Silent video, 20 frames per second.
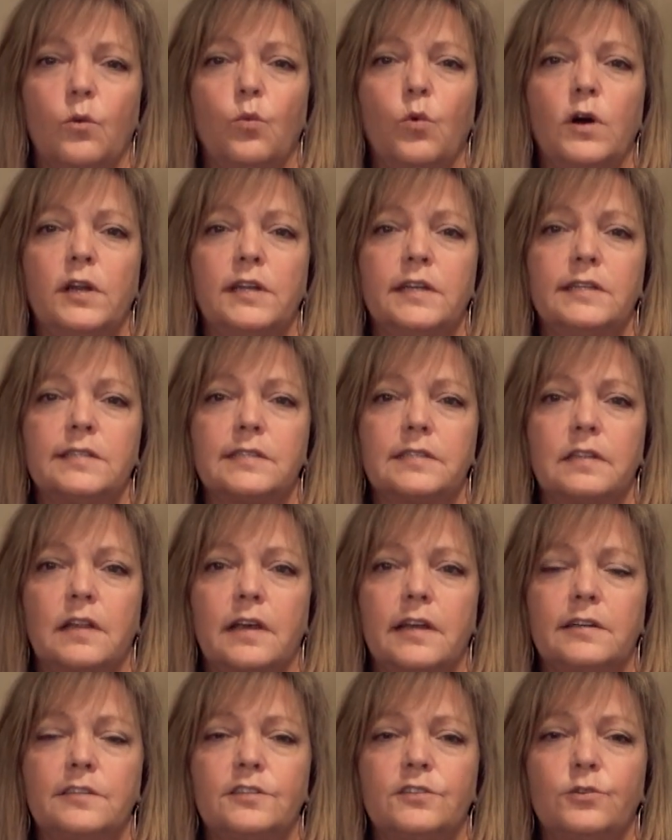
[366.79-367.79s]
what it's
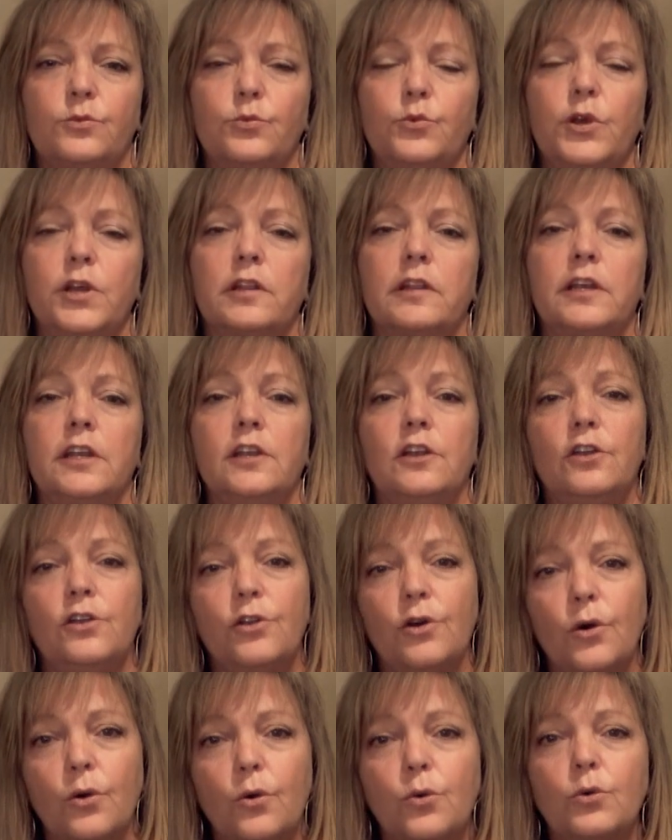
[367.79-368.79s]
like to really
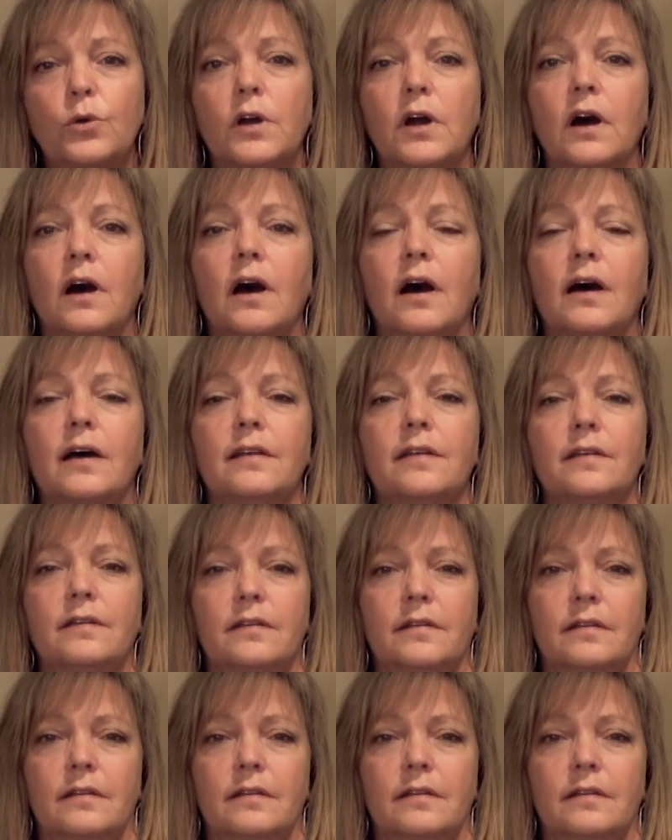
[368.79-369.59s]
know God